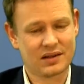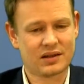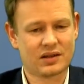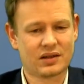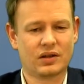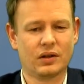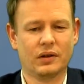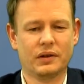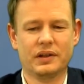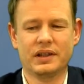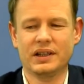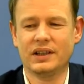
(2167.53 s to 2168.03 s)

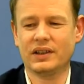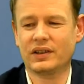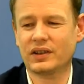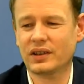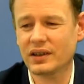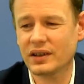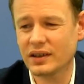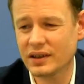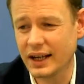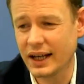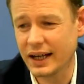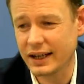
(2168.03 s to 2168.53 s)
to these
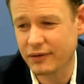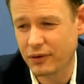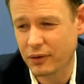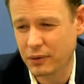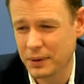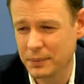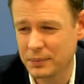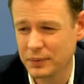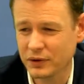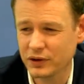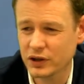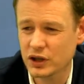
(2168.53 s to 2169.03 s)
Knight
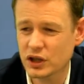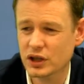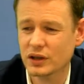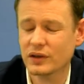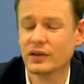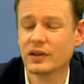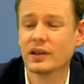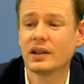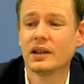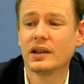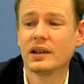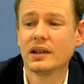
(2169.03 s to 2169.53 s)
F3 positions.